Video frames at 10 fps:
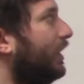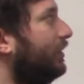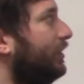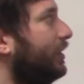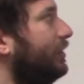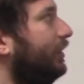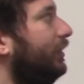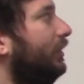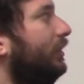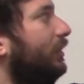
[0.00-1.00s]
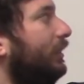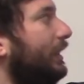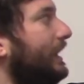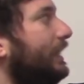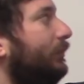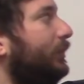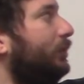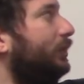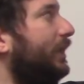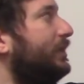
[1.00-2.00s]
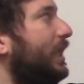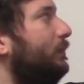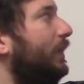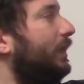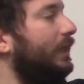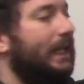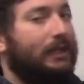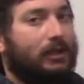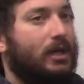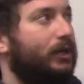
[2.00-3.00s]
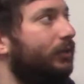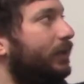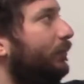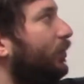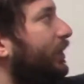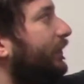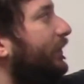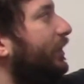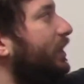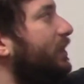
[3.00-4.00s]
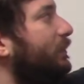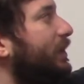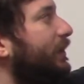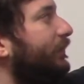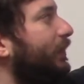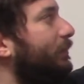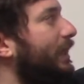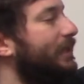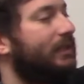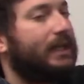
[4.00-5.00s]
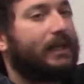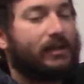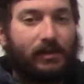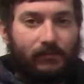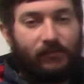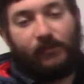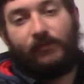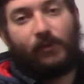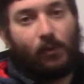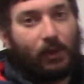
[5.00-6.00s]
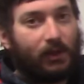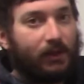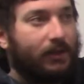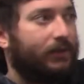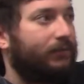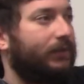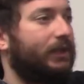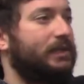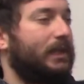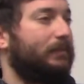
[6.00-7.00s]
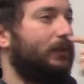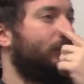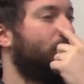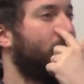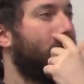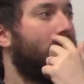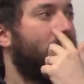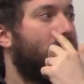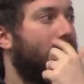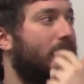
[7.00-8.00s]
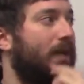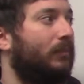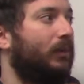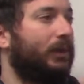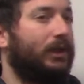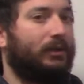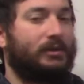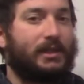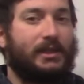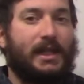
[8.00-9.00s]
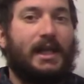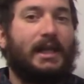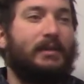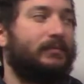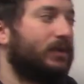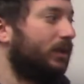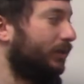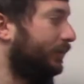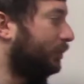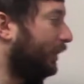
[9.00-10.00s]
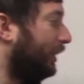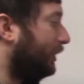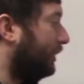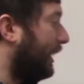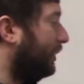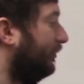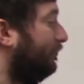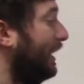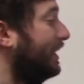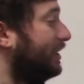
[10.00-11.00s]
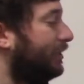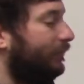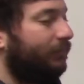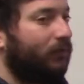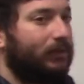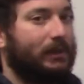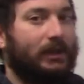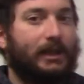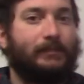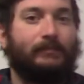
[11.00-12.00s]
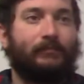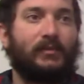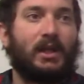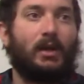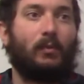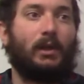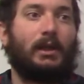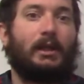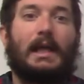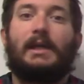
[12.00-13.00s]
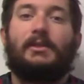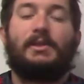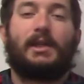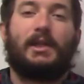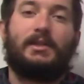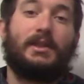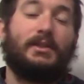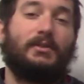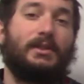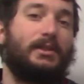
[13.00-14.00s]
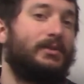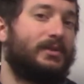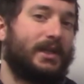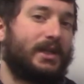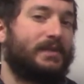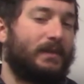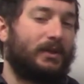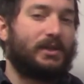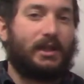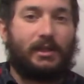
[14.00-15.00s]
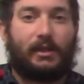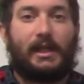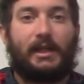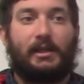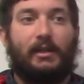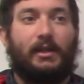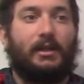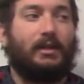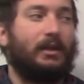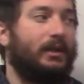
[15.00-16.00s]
doesn't like it when you try to type in a logarithm with a very specific base like 4, for example. What we're going to learn today, called the change of base formula, will allow you to continue to use Desmos in their calculator